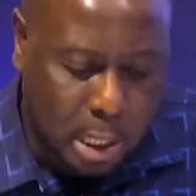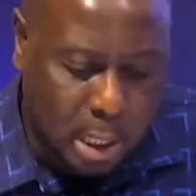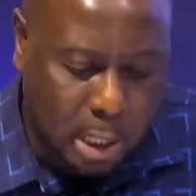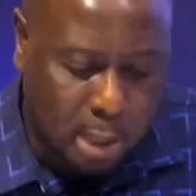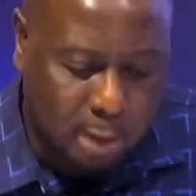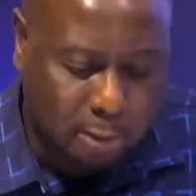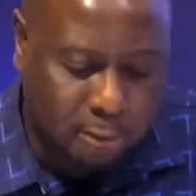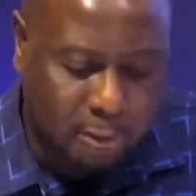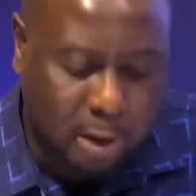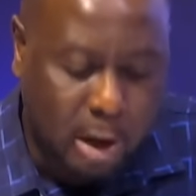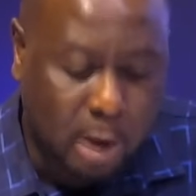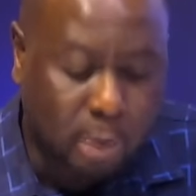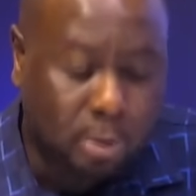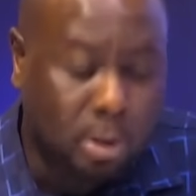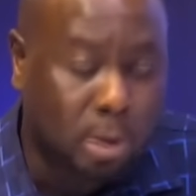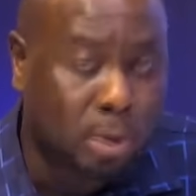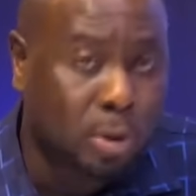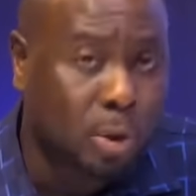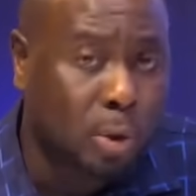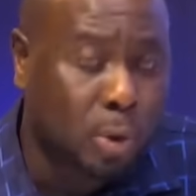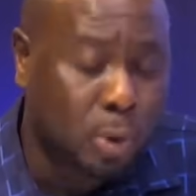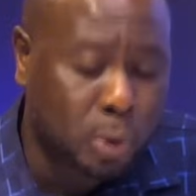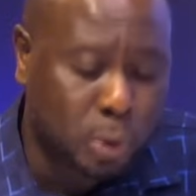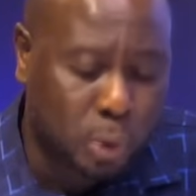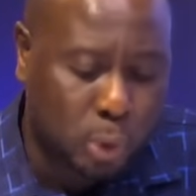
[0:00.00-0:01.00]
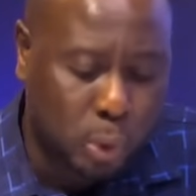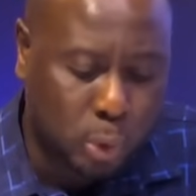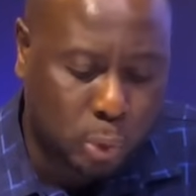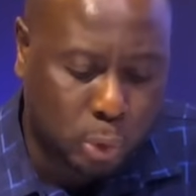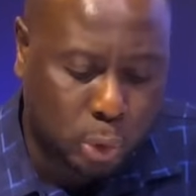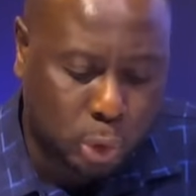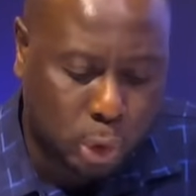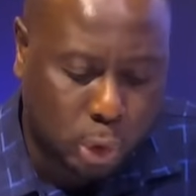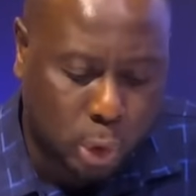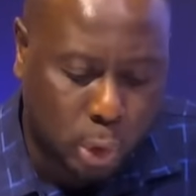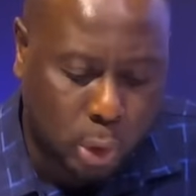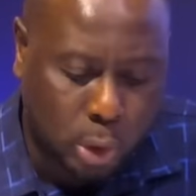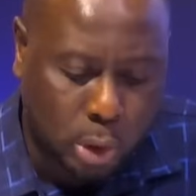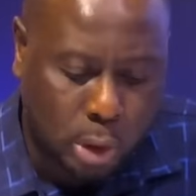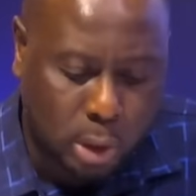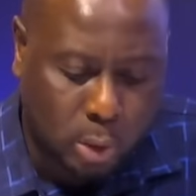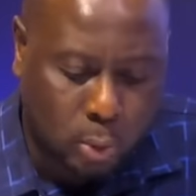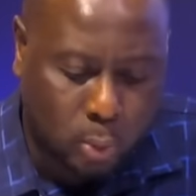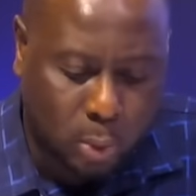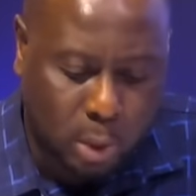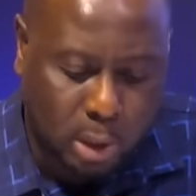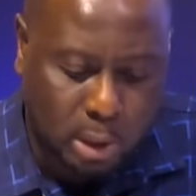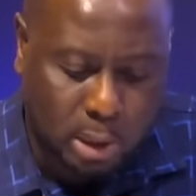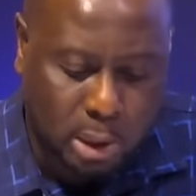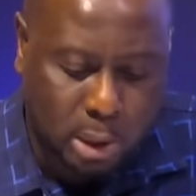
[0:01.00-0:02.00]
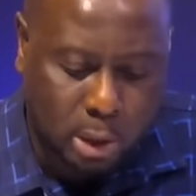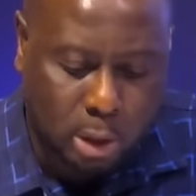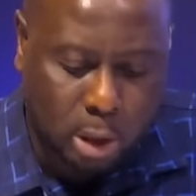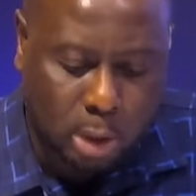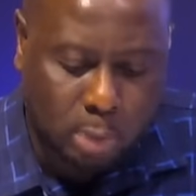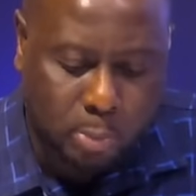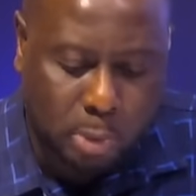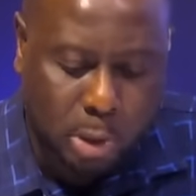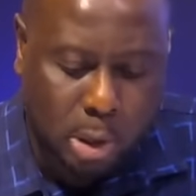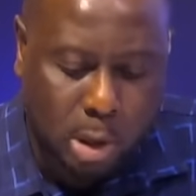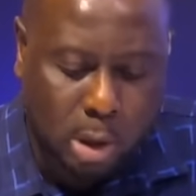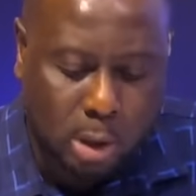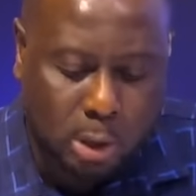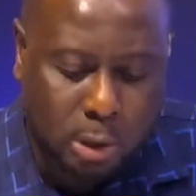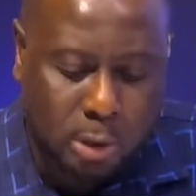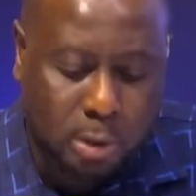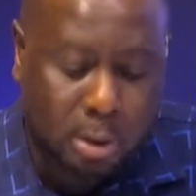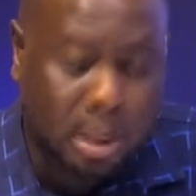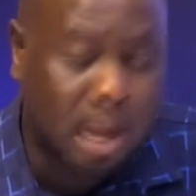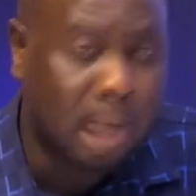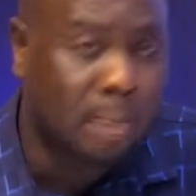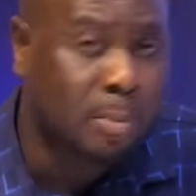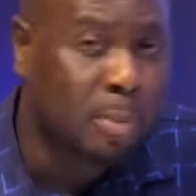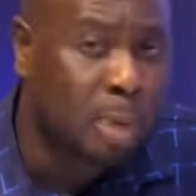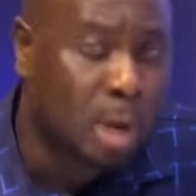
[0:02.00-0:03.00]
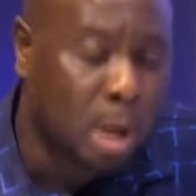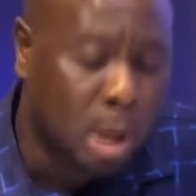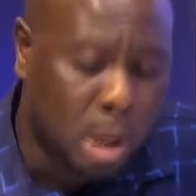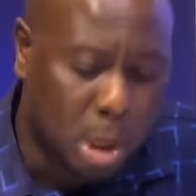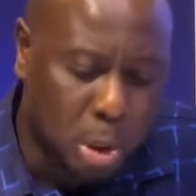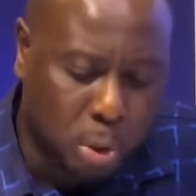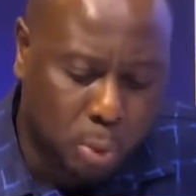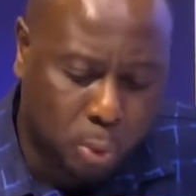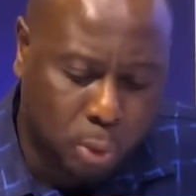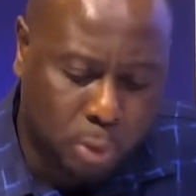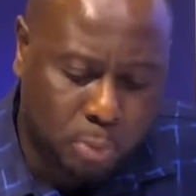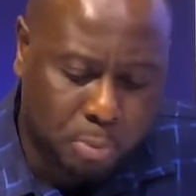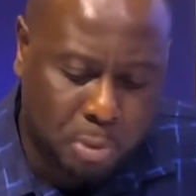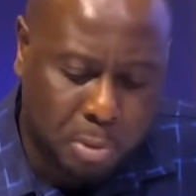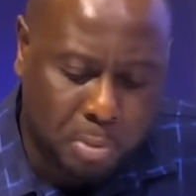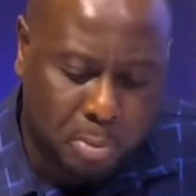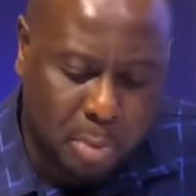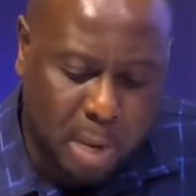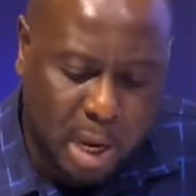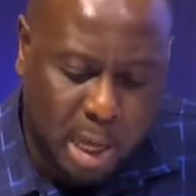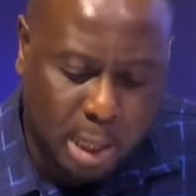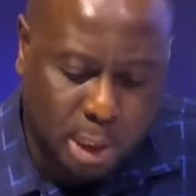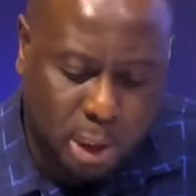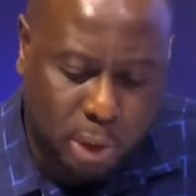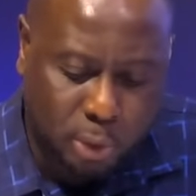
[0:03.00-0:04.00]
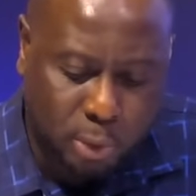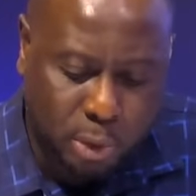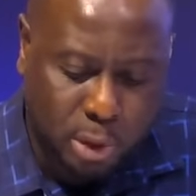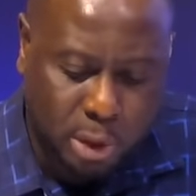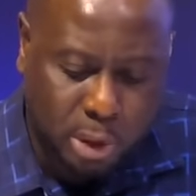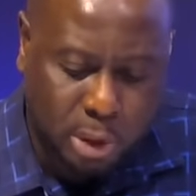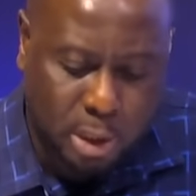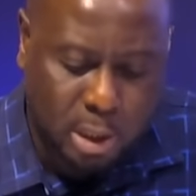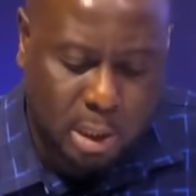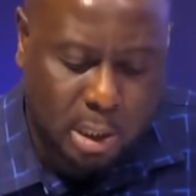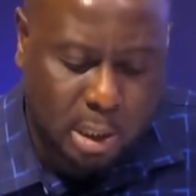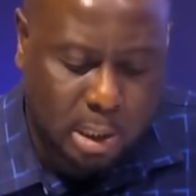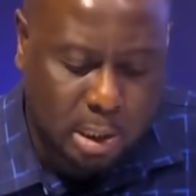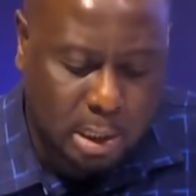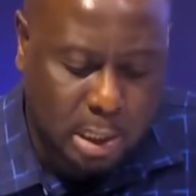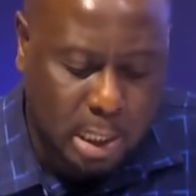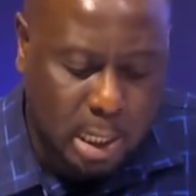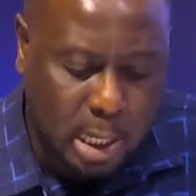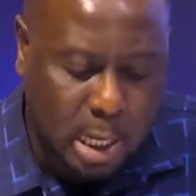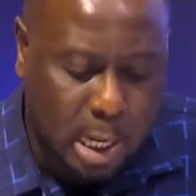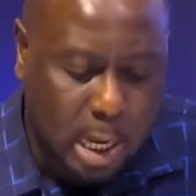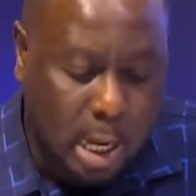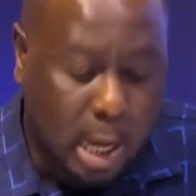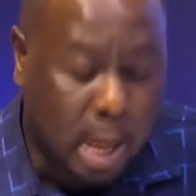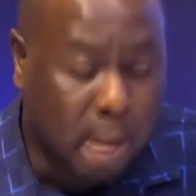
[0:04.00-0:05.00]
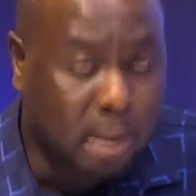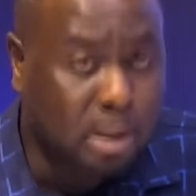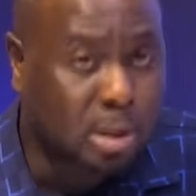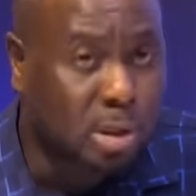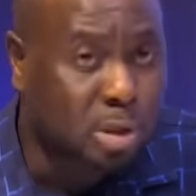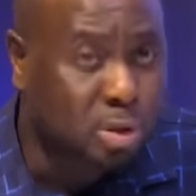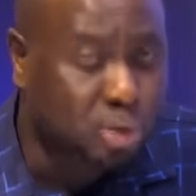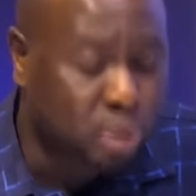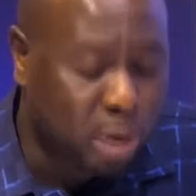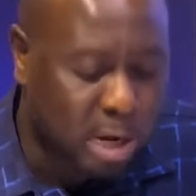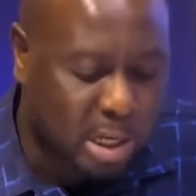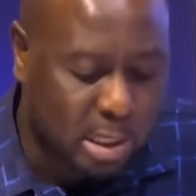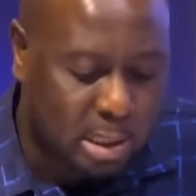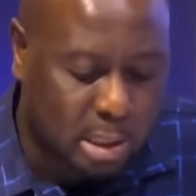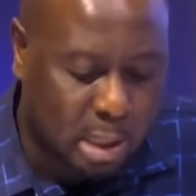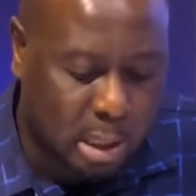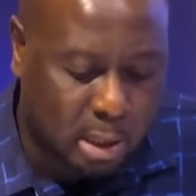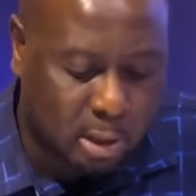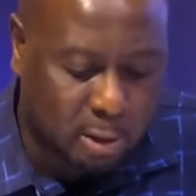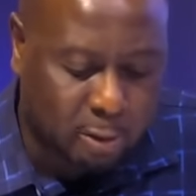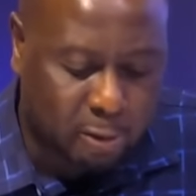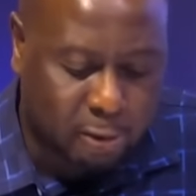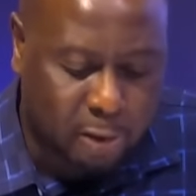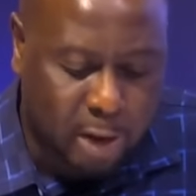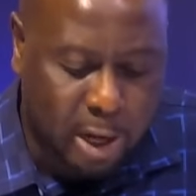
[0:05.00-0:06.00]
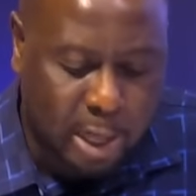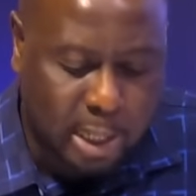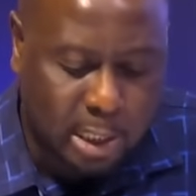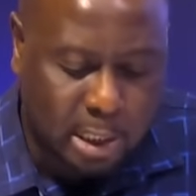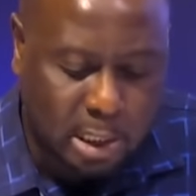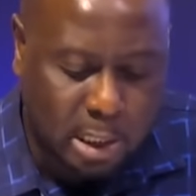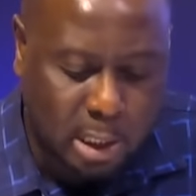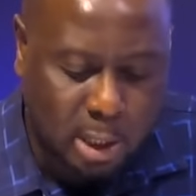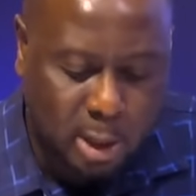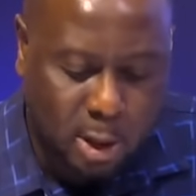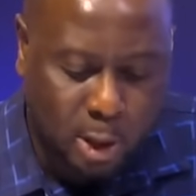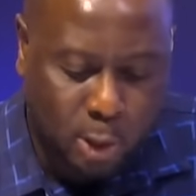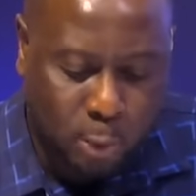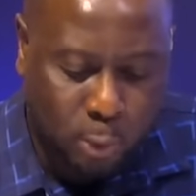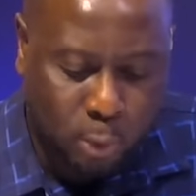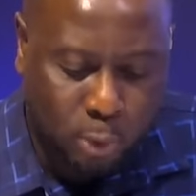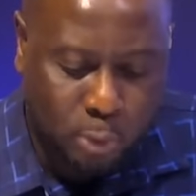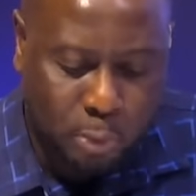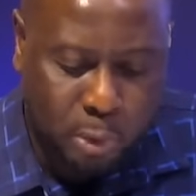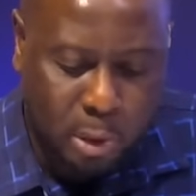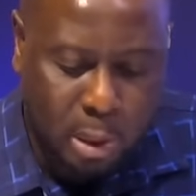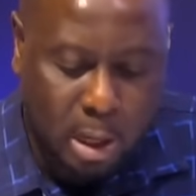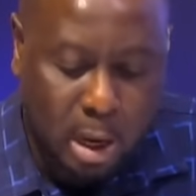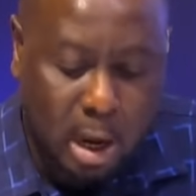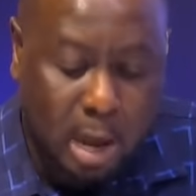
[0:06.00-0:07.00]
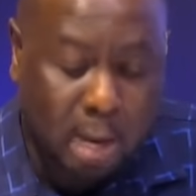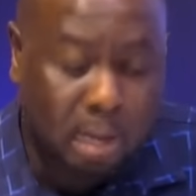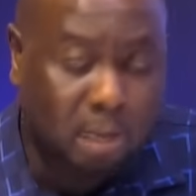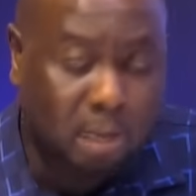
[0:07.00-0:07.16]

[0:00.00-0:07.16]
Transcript: He vowed that those who took what did not belong to them would be made to return it and stressed that the fight would be neither